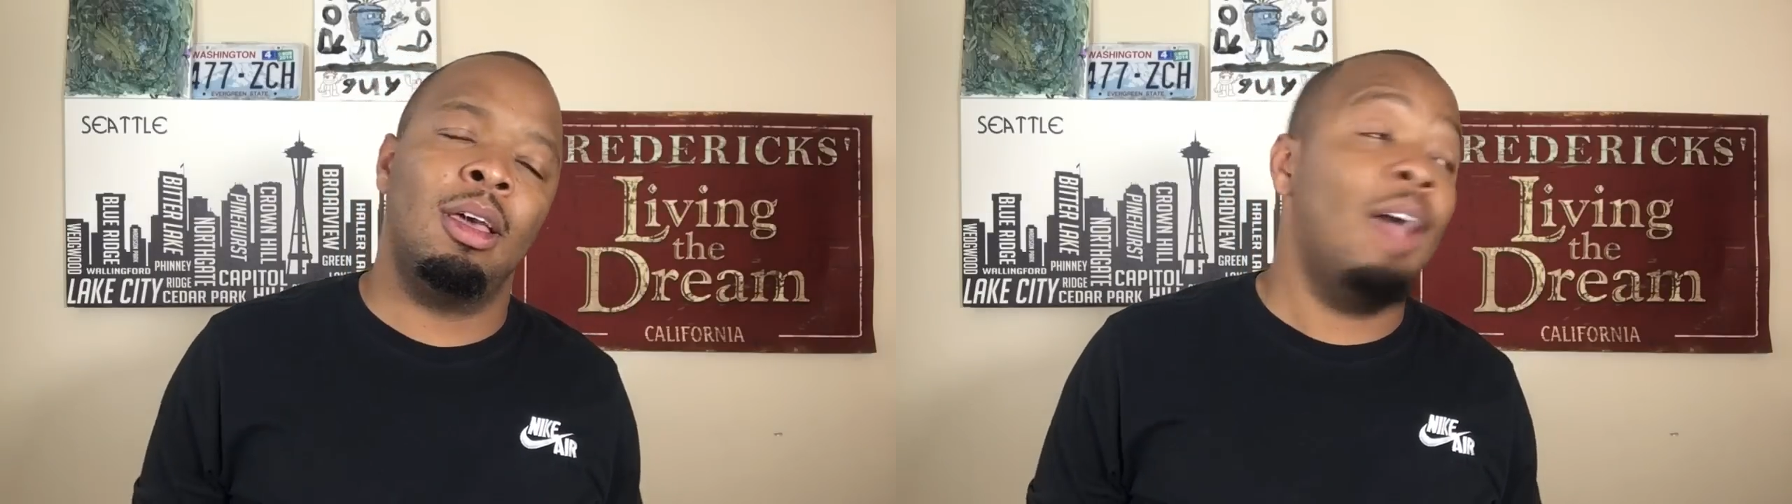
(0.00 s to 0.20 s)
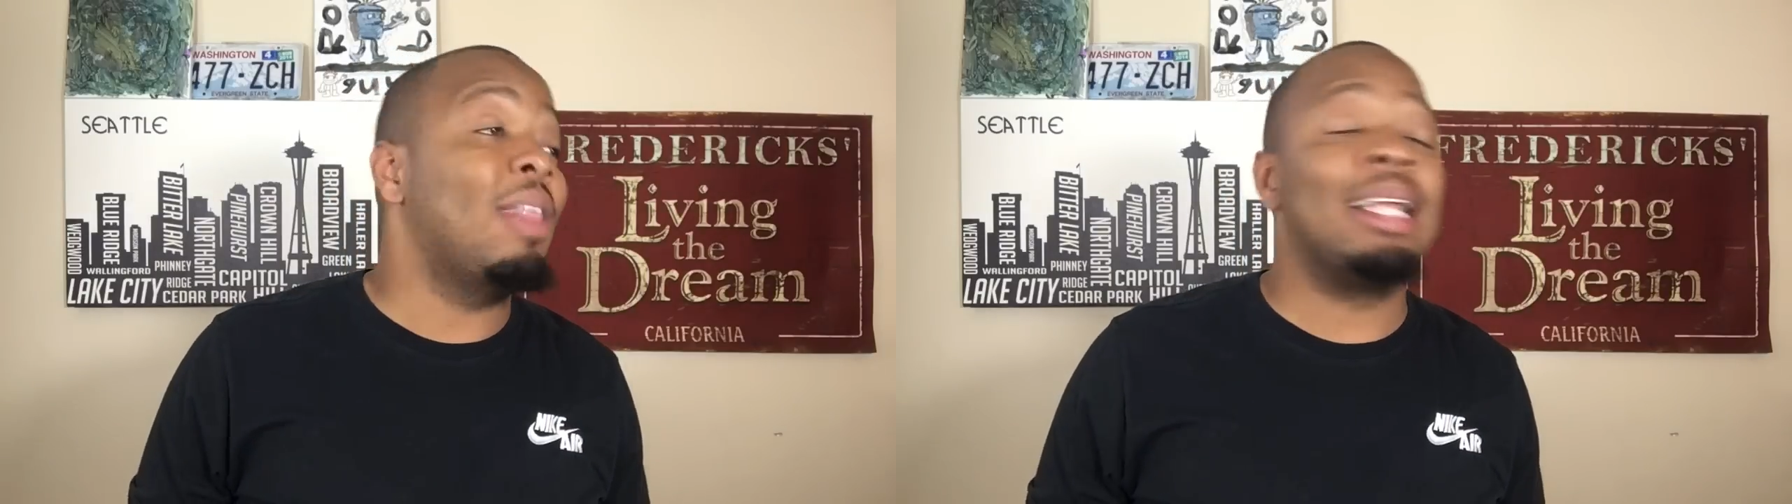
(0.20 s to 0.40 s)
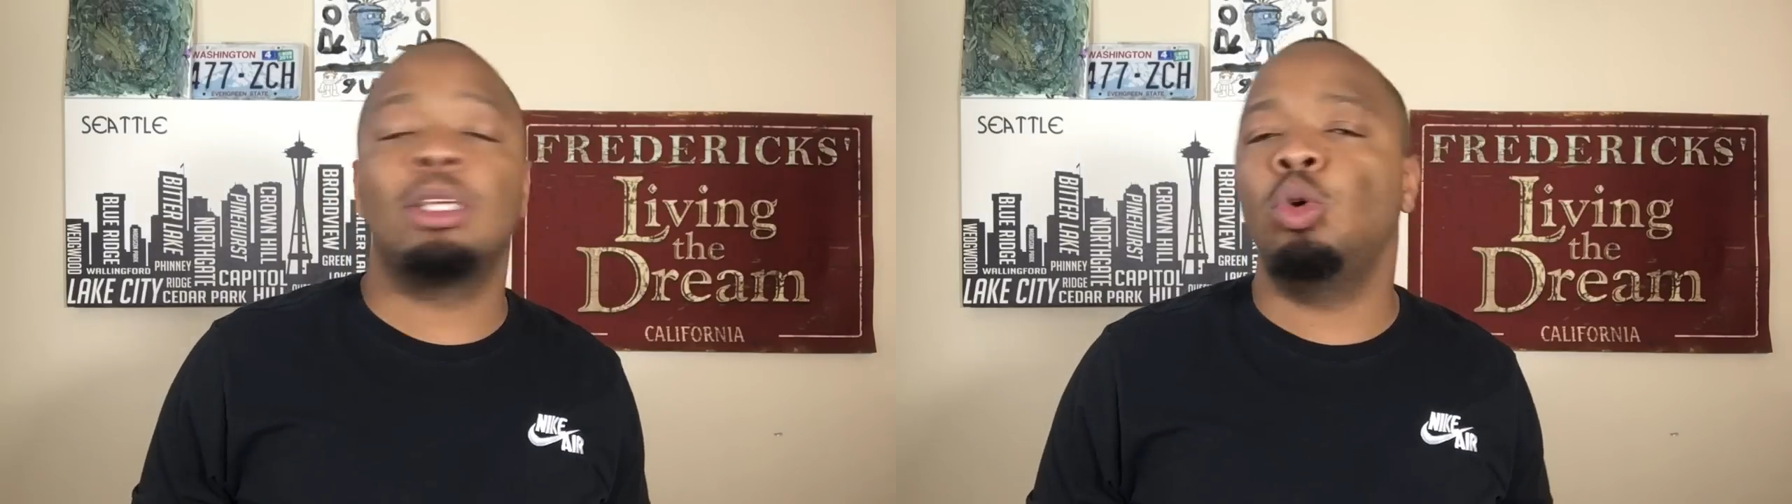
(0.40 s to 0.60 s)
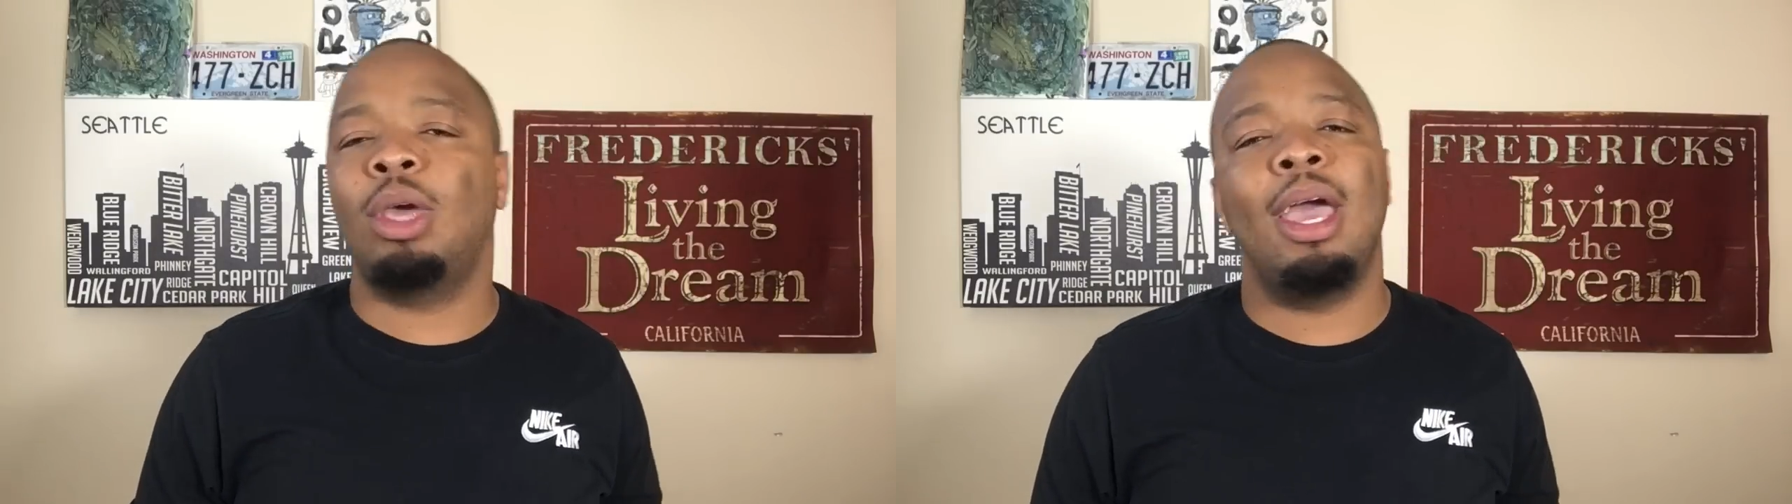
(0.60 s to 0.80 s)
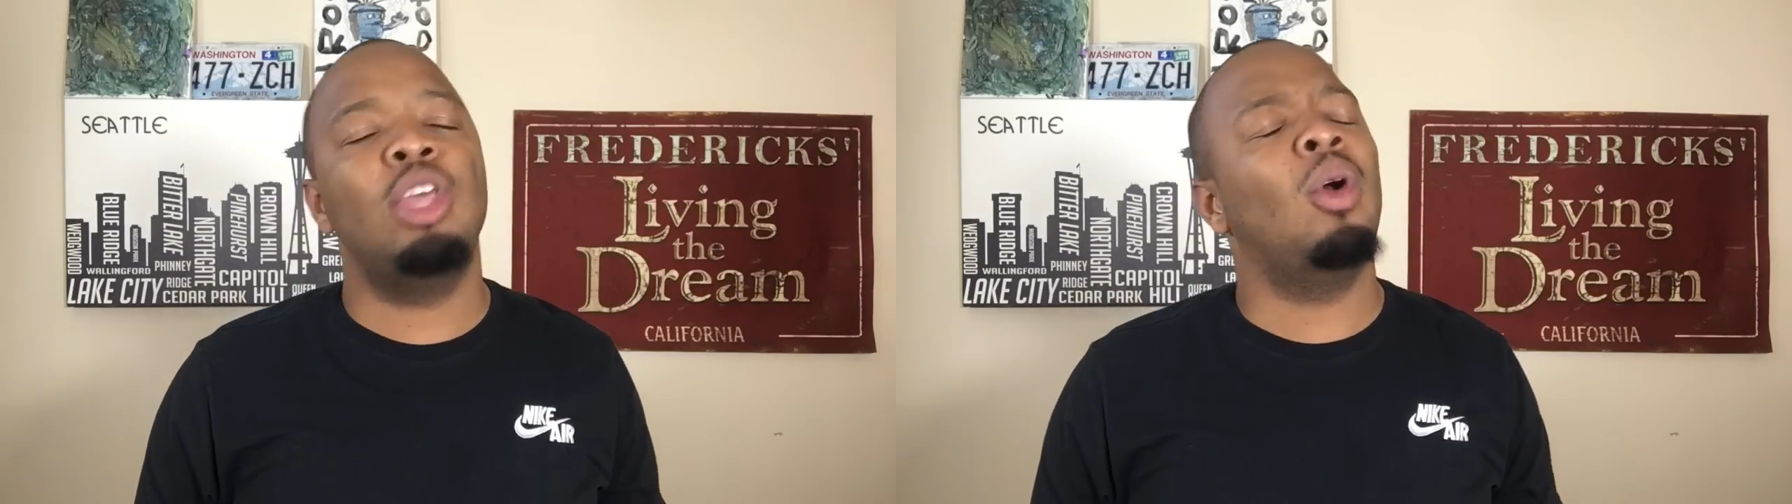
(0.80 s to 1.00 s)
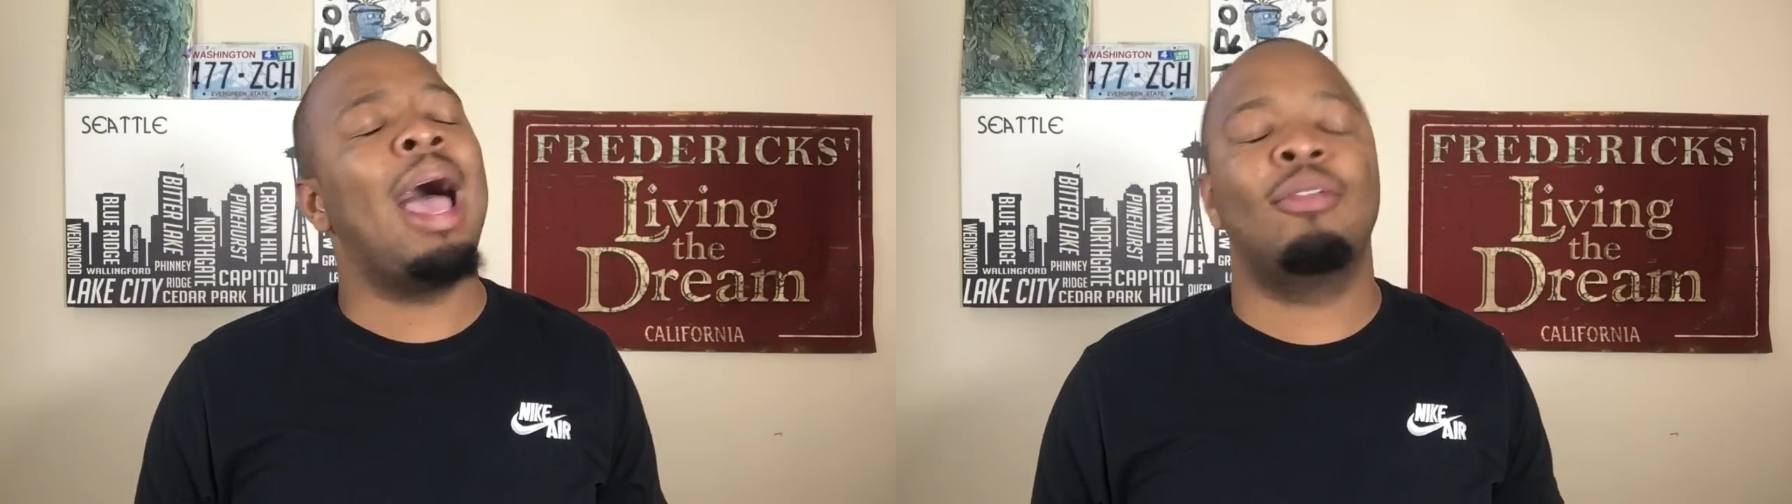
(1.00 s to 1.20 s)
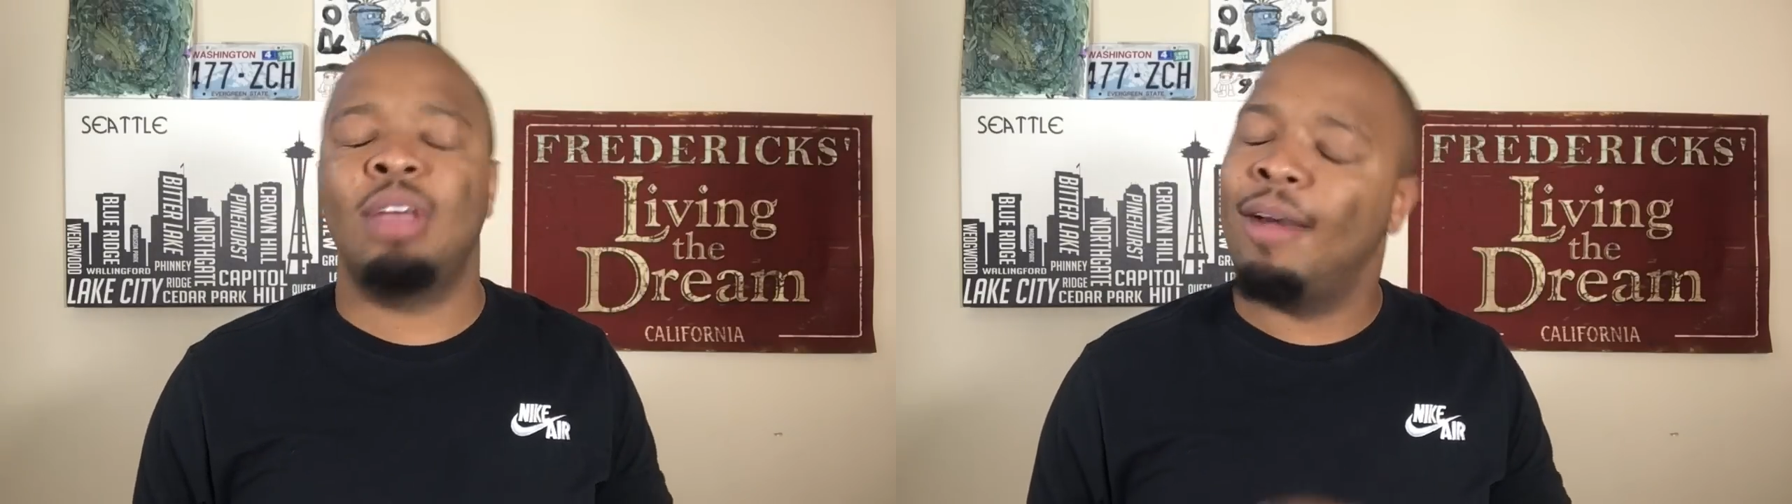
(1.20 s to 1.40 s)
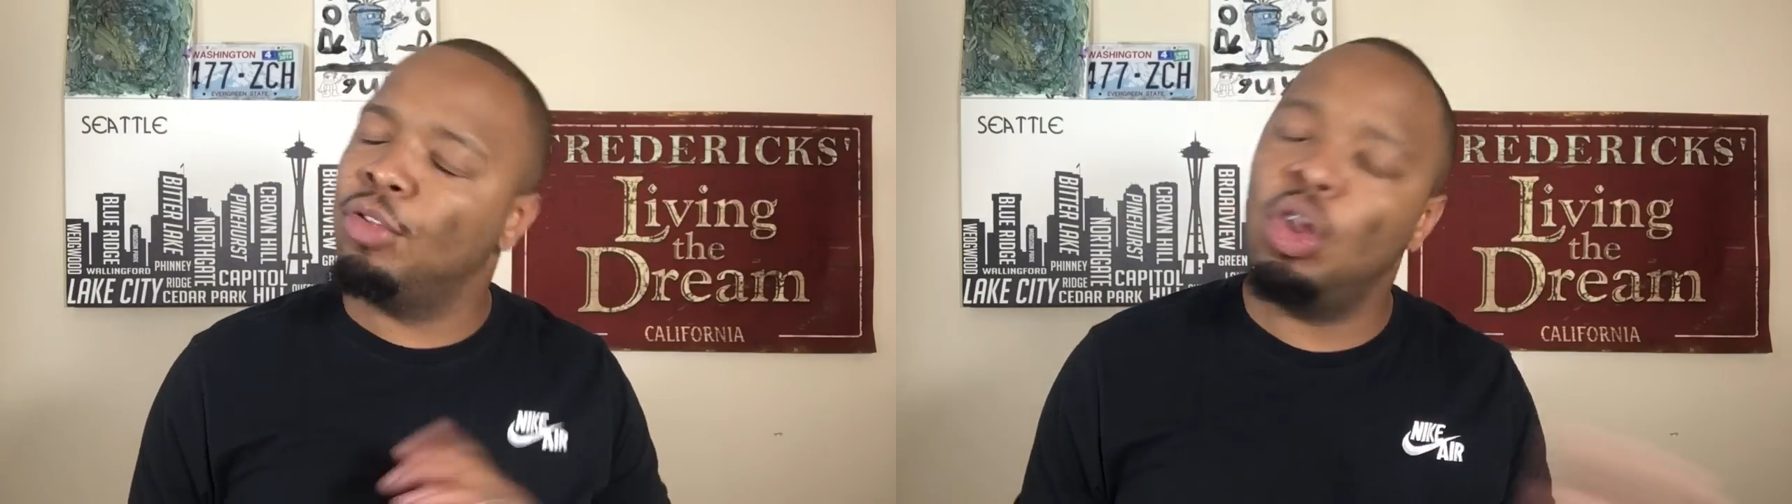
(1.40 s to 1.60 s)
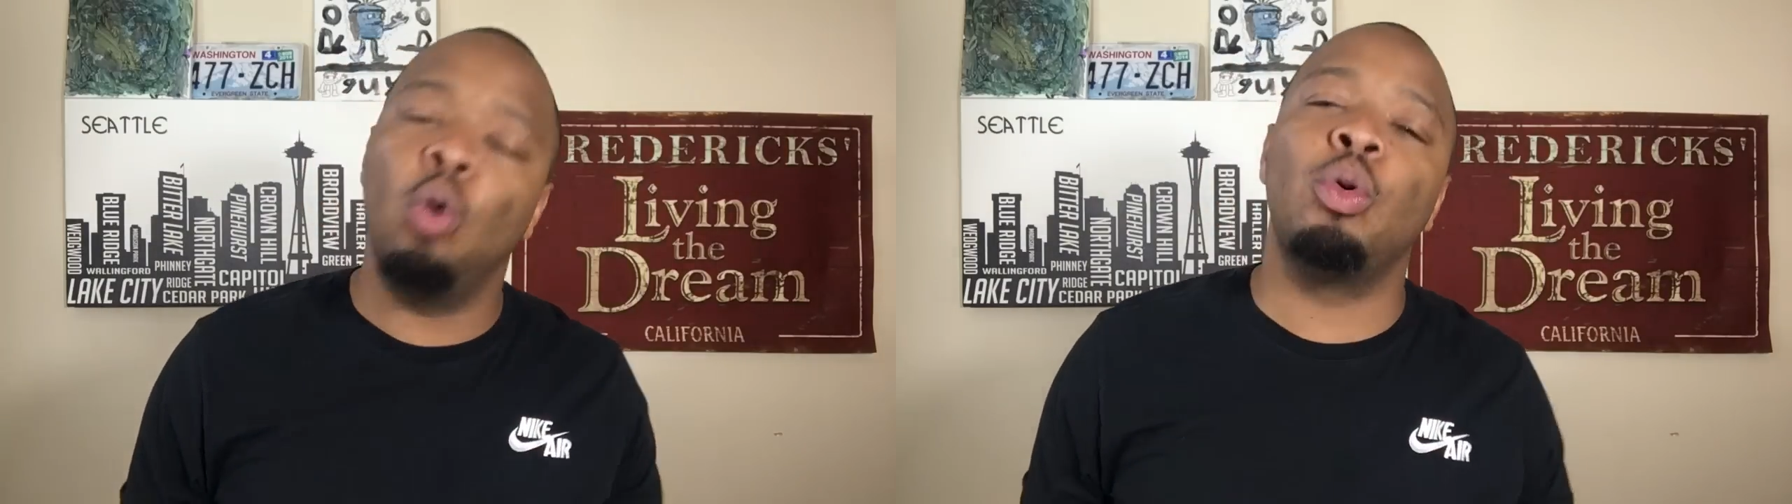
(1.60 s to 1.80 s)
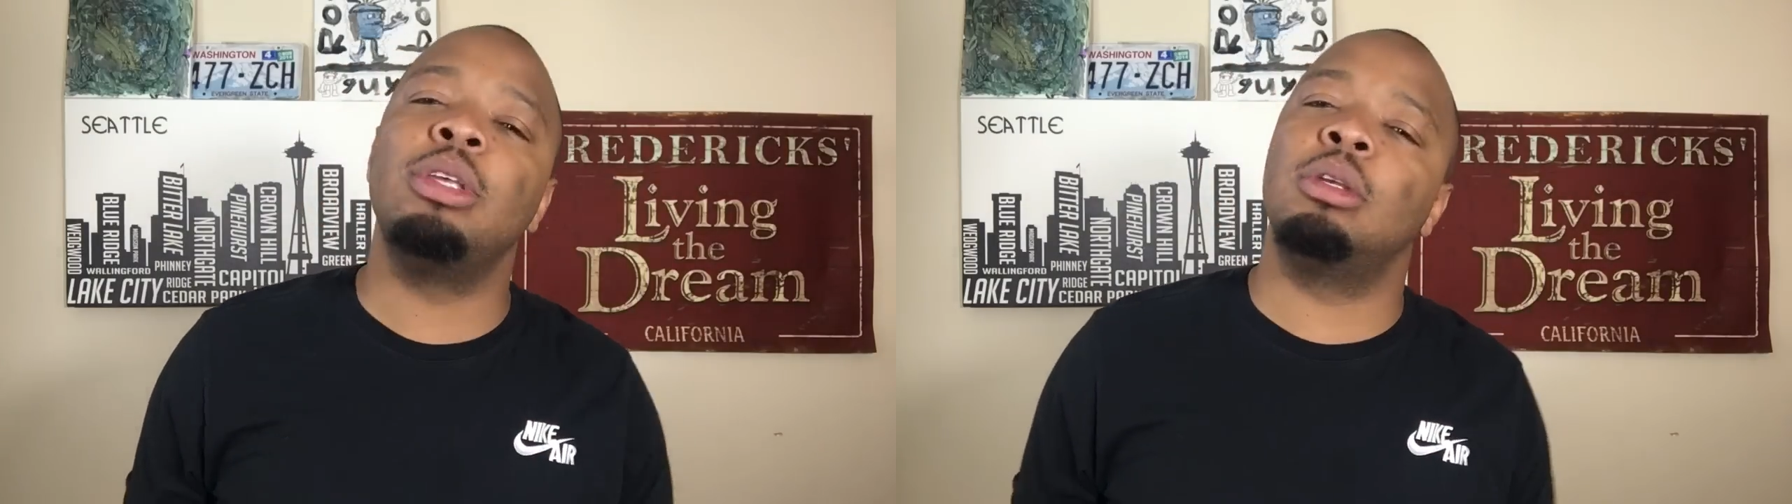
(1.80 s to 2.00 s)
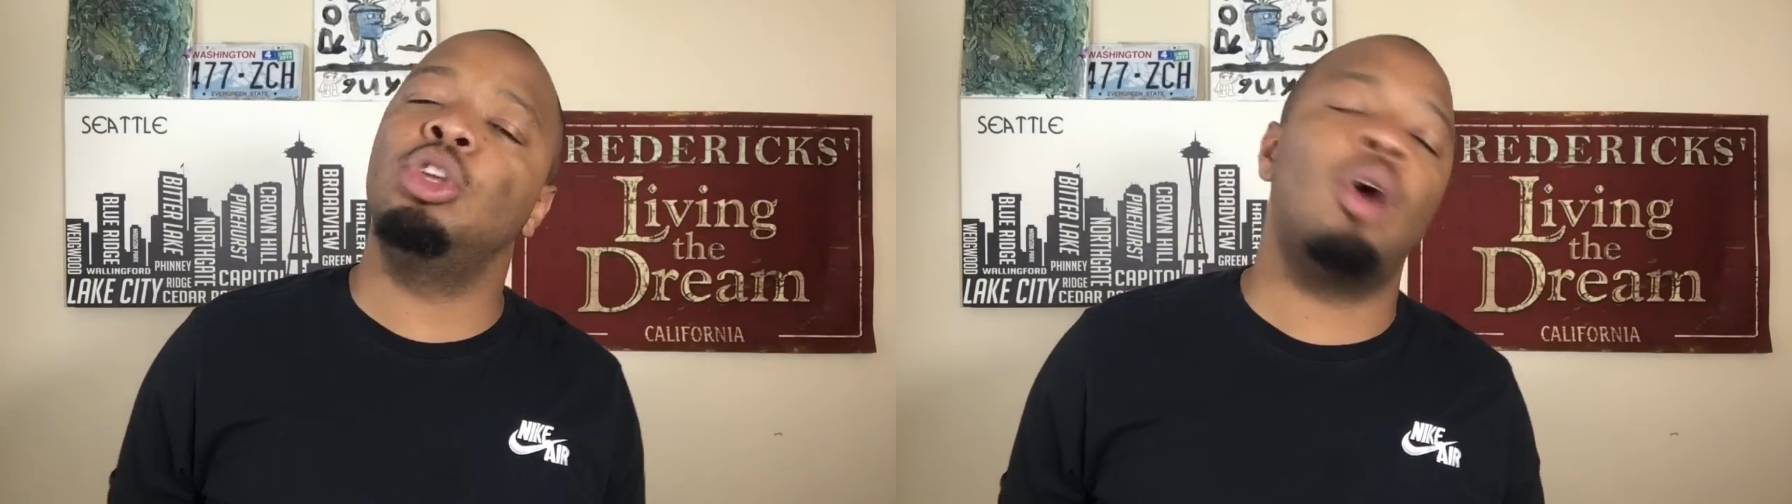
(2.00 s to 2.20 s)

And that's okay. You don't have to have no reason.